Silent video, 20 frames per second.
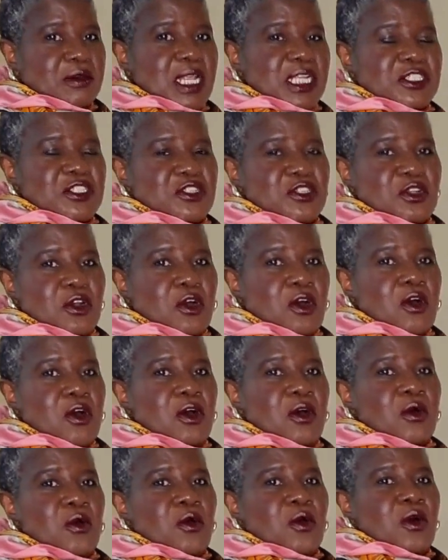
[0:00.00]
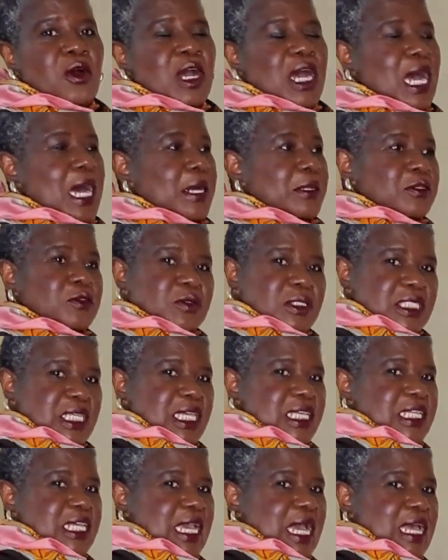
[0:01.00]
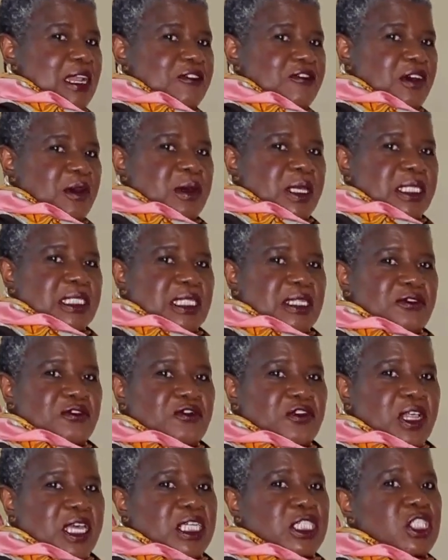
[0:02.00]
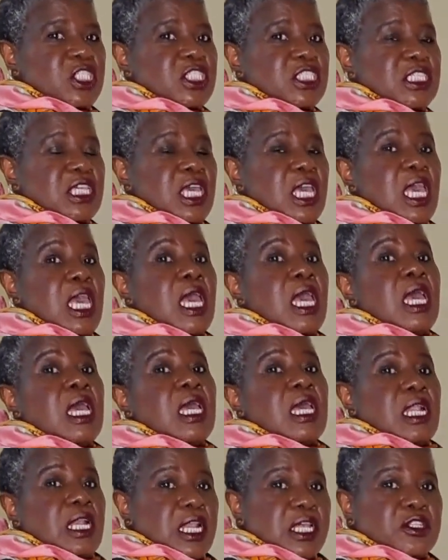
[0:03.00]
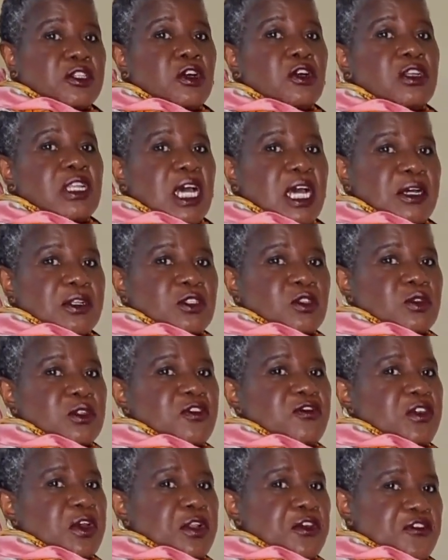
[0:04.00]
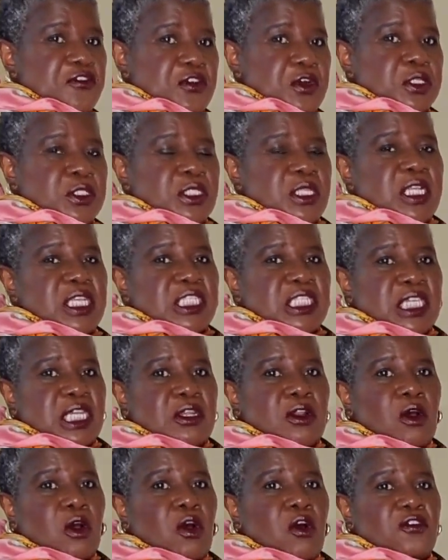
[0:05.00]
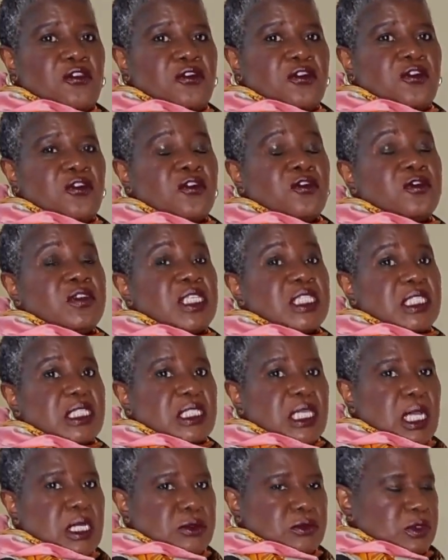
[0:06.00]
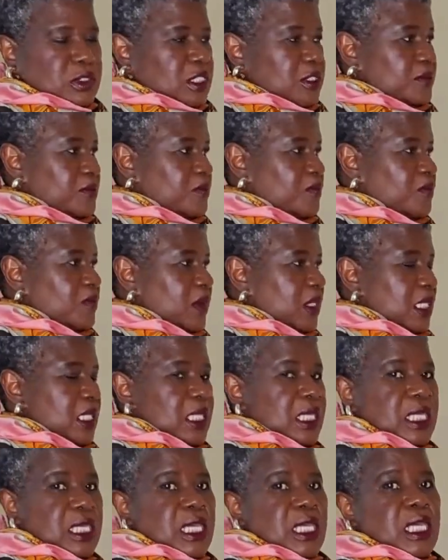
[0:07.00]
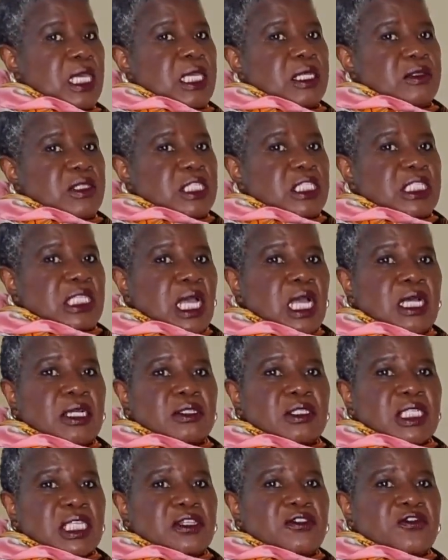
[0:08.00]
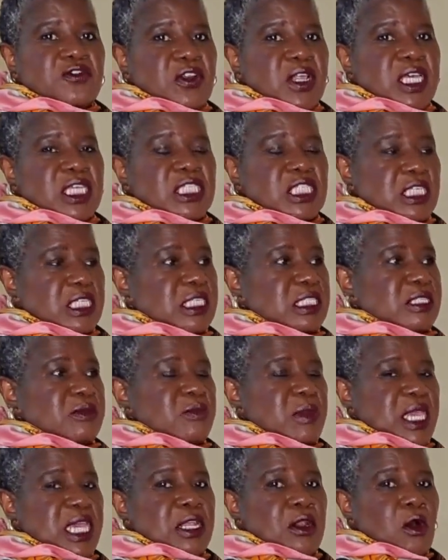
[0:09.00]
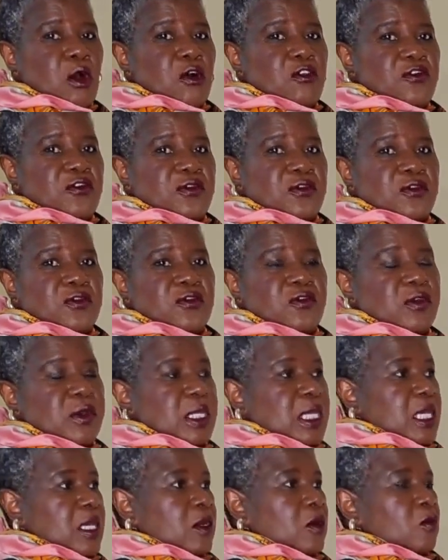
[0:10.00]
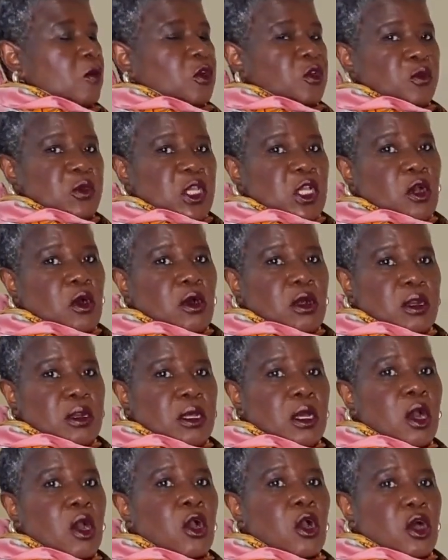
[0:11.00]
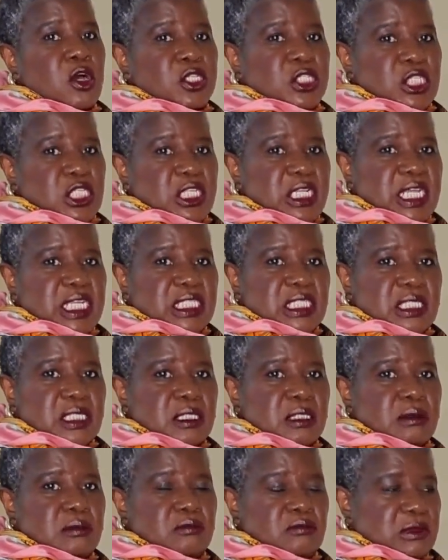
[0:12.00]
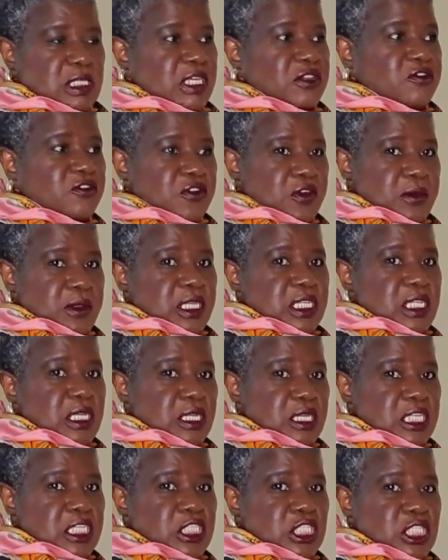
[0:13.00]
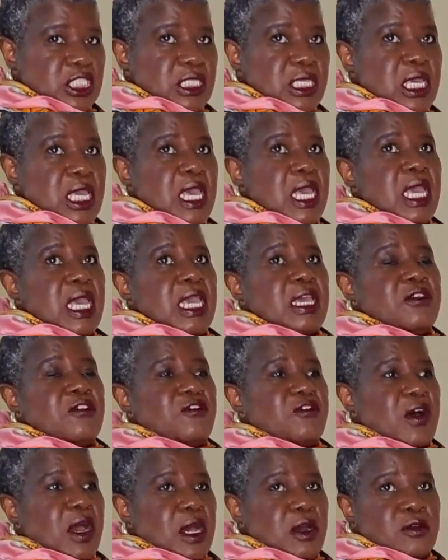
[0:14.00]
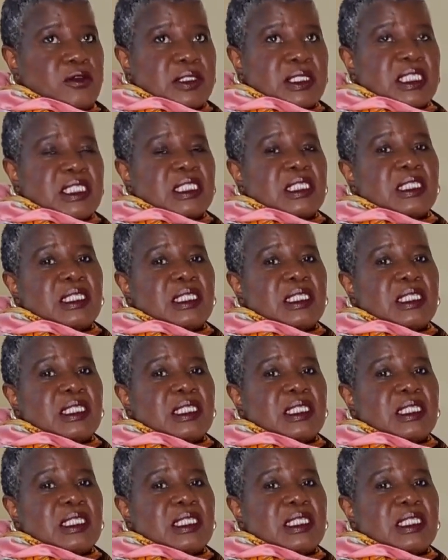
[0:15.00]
that you know how to say the alphabet in French, let's go now to the very first lesson of the sound. The sound in French is made of what we call consonant in English and vowels